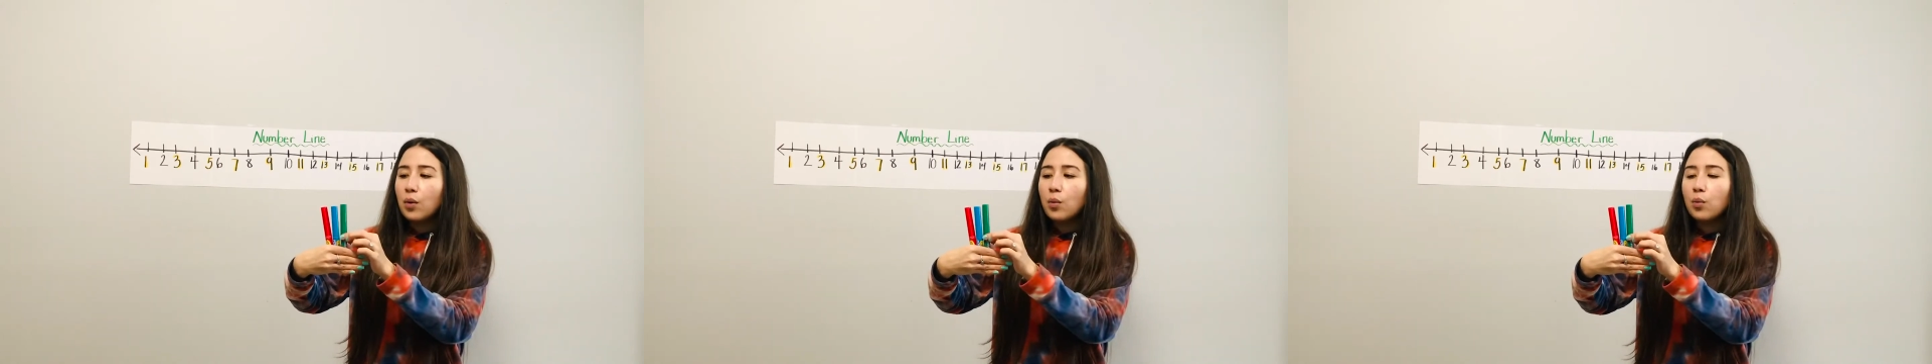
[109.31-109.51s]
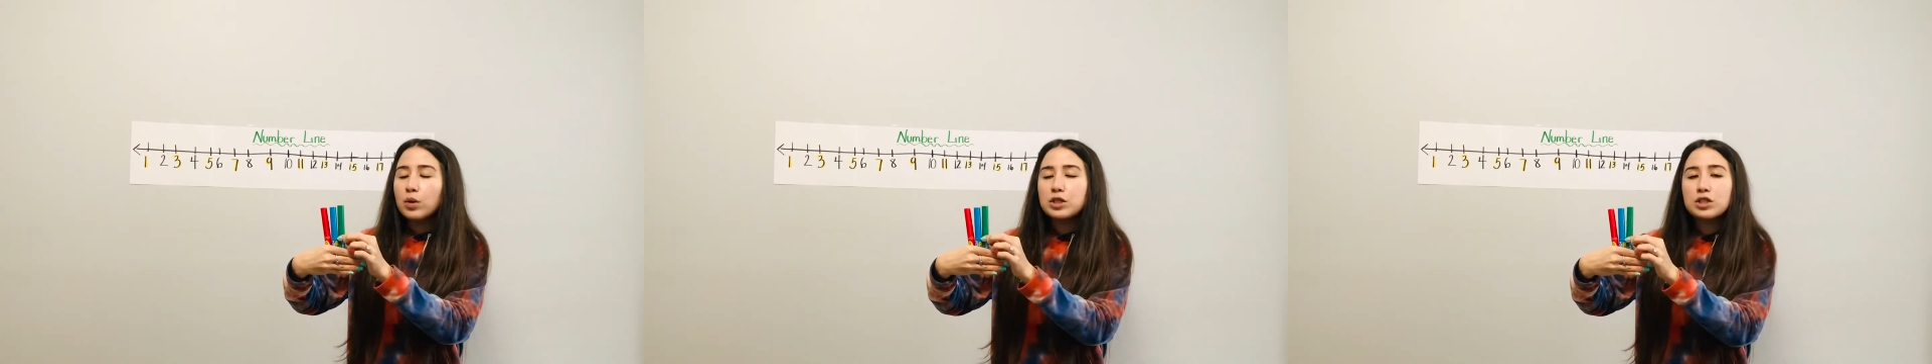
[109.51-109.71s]

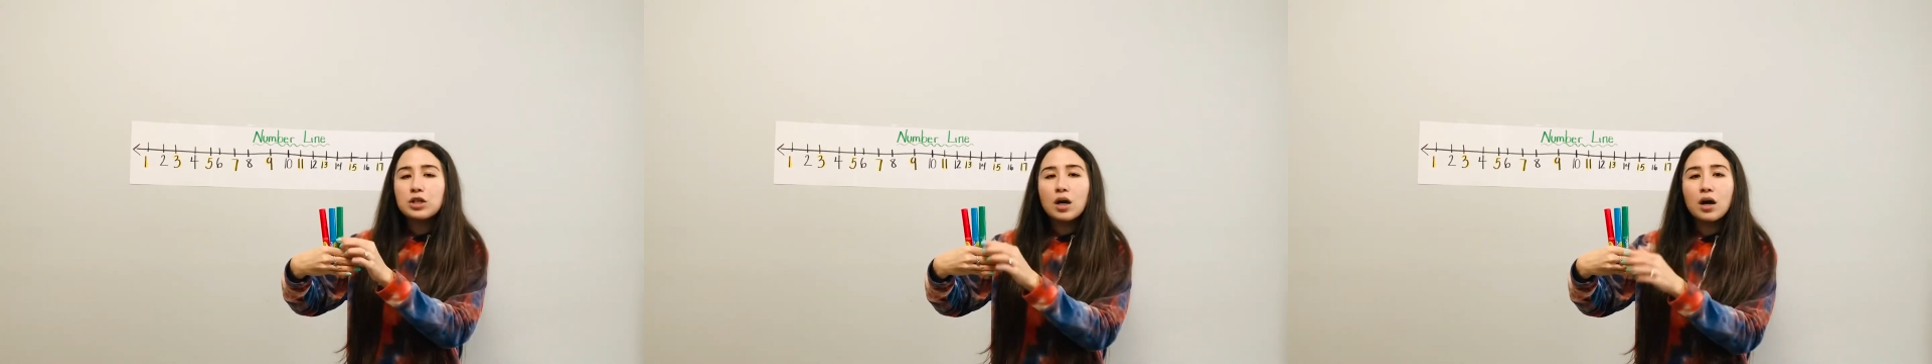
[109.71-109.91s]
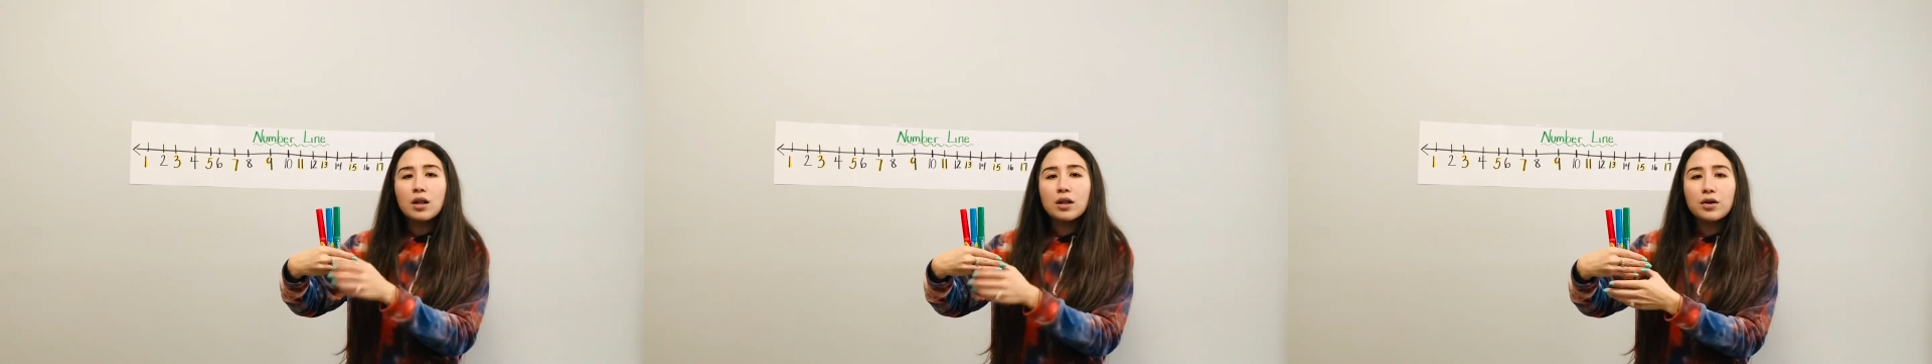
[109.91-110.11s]
Which
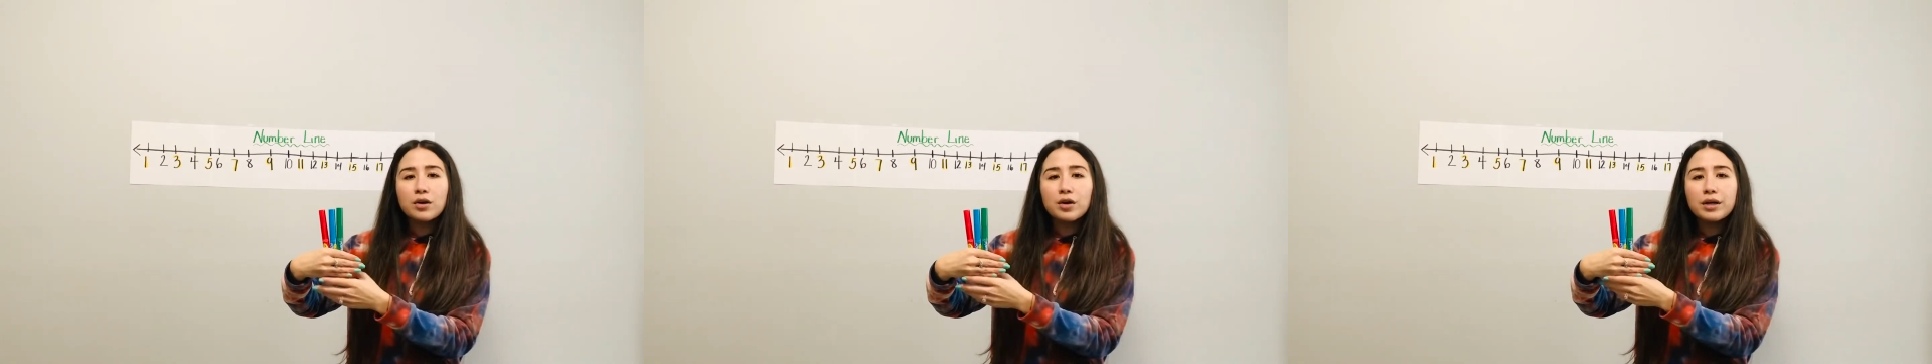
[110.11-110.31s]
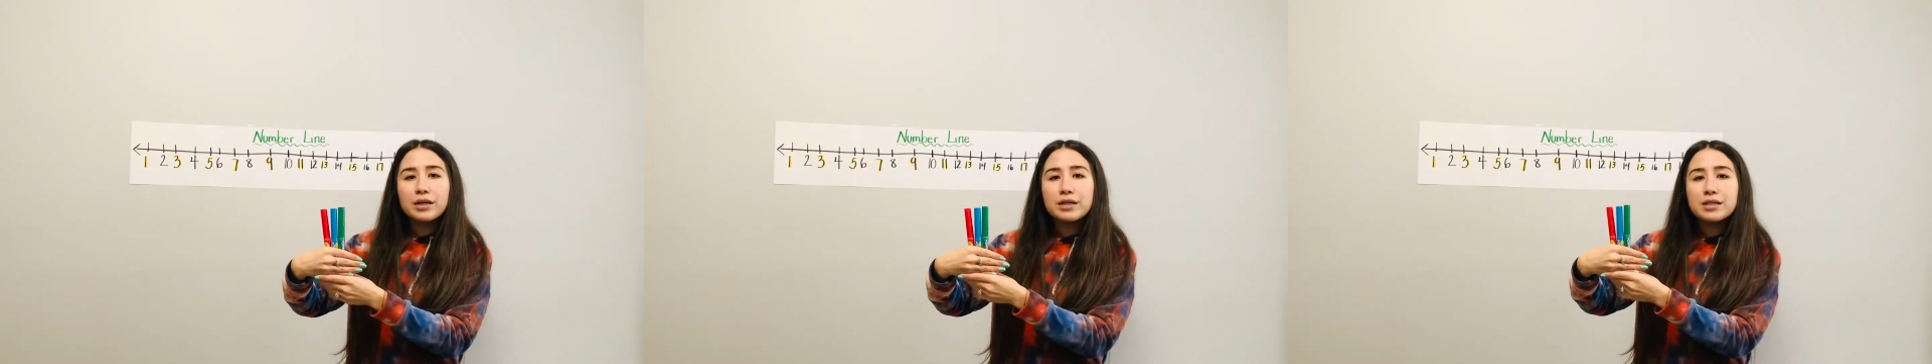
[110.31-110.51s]

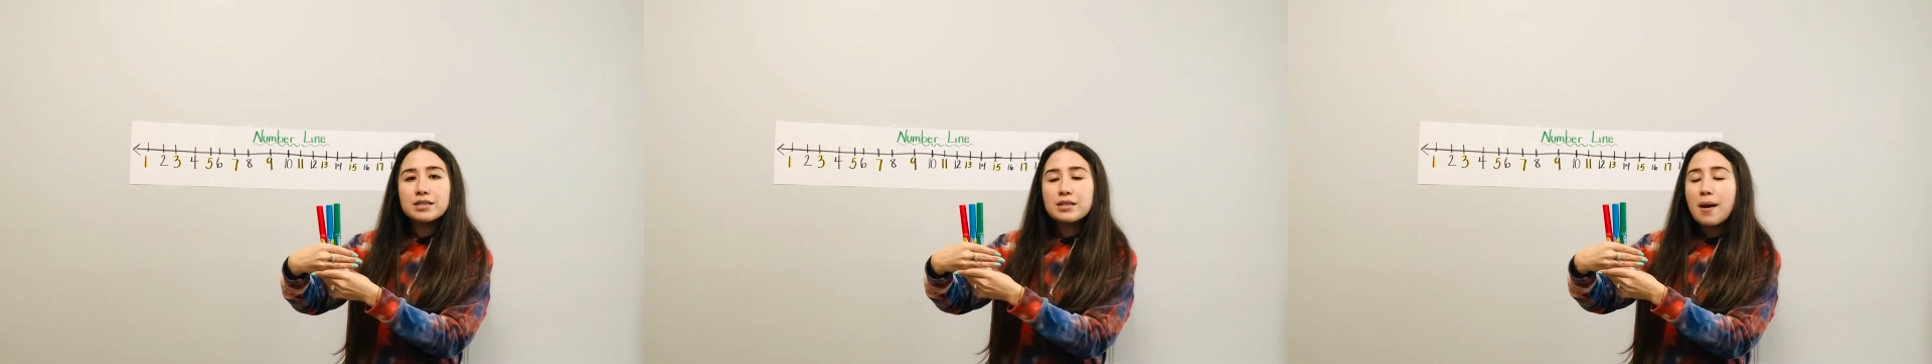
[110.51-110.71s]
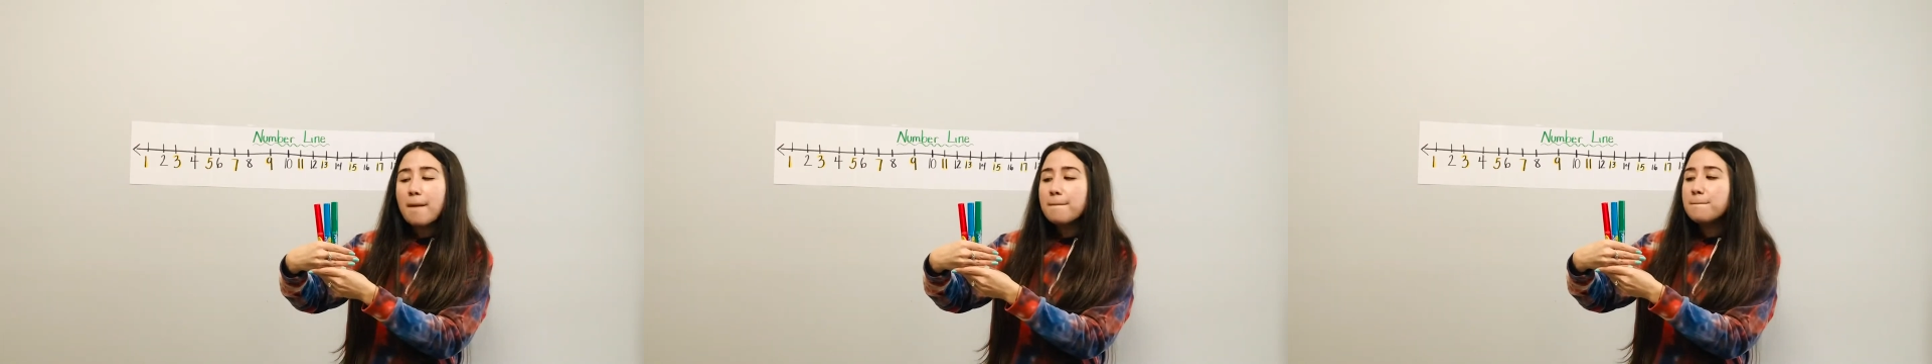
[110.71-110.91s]
color is
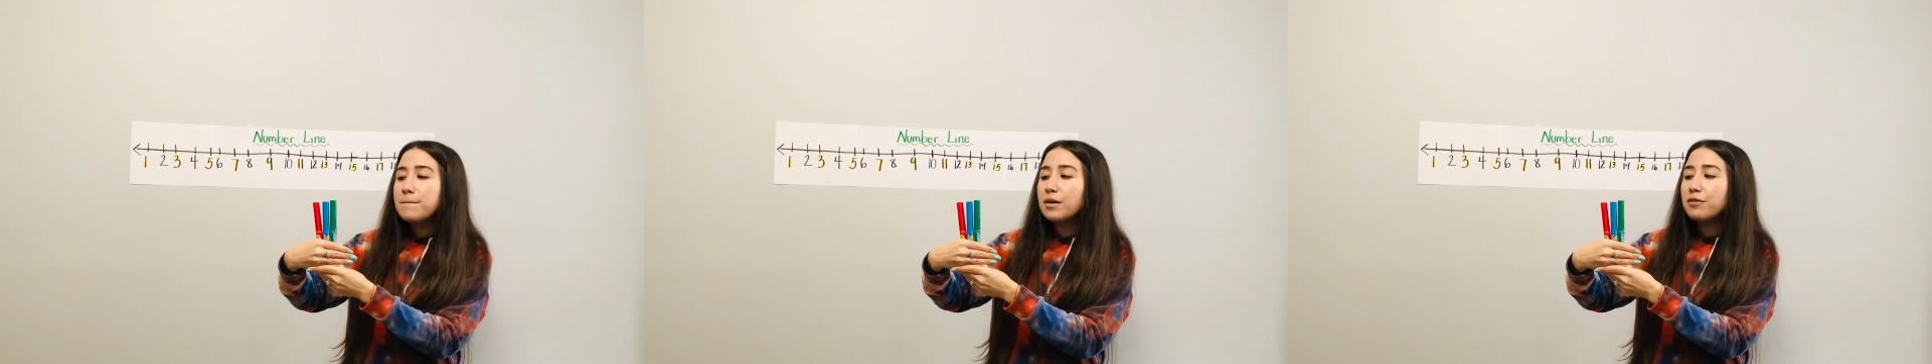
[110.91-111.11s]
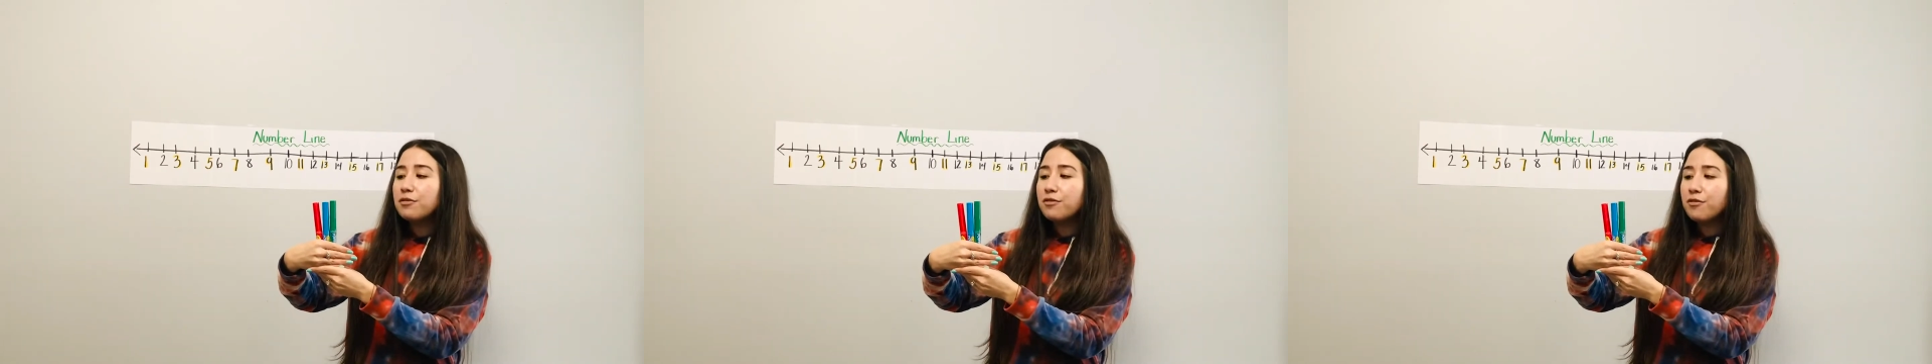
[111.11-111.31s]

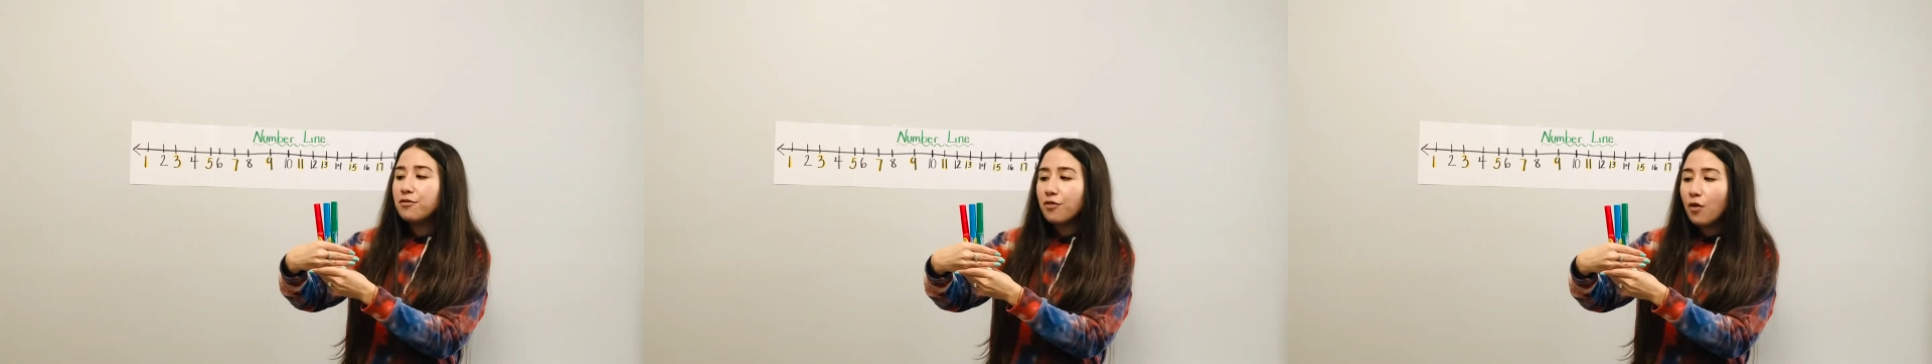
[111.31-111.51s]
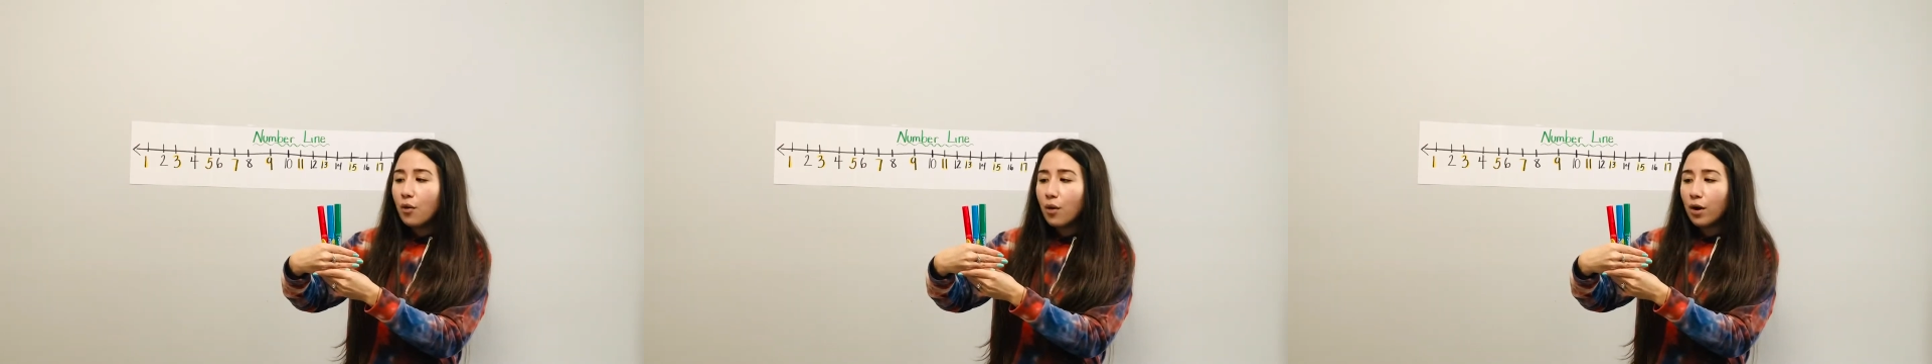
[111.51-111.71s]

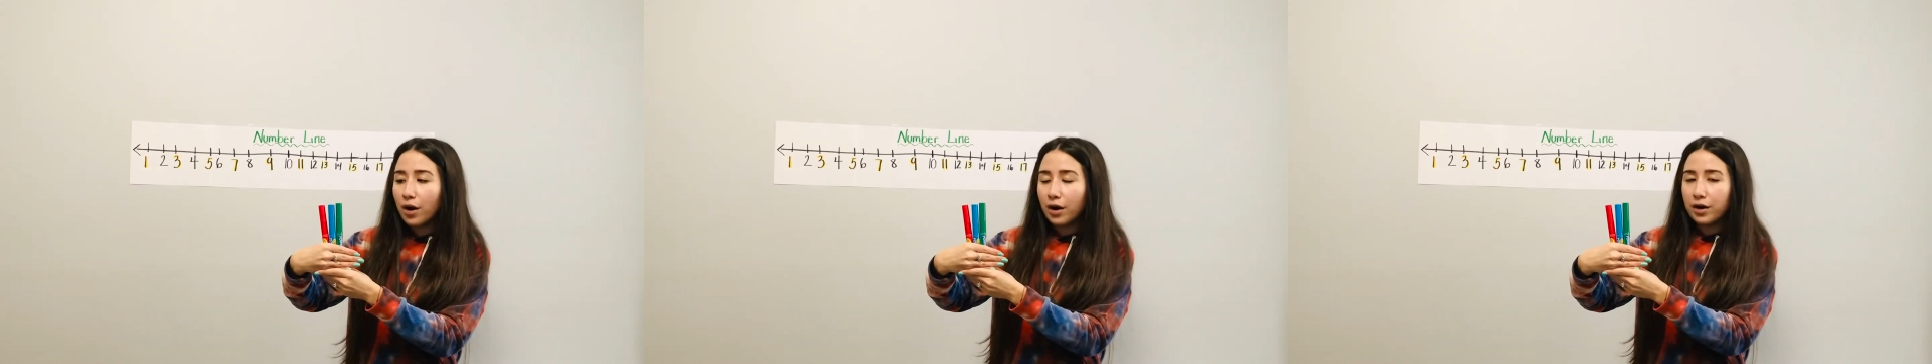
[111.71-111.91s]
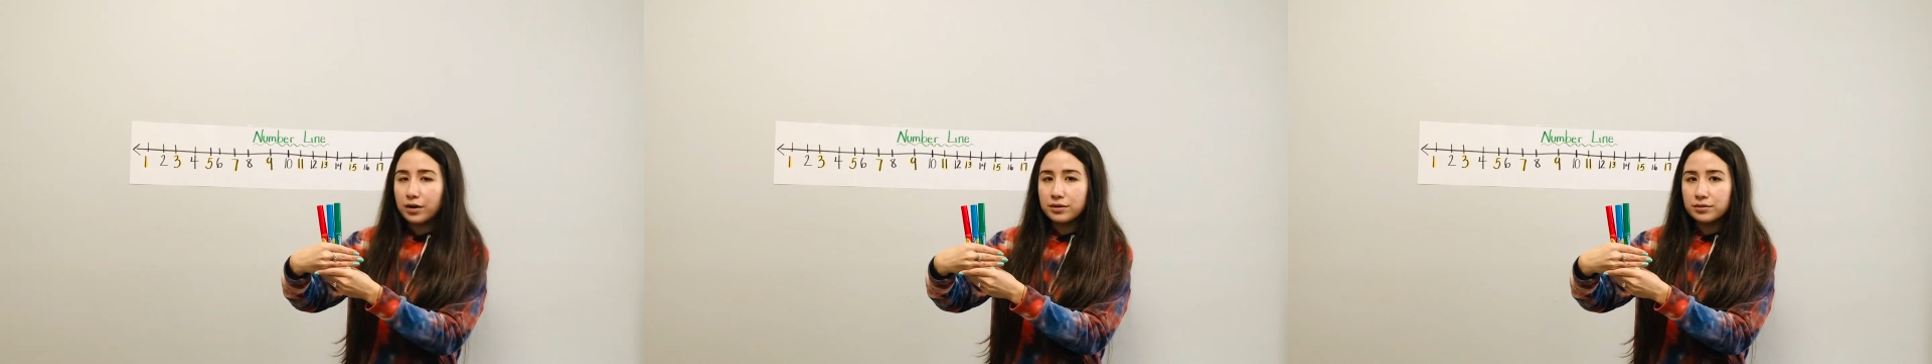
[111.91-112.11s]
before?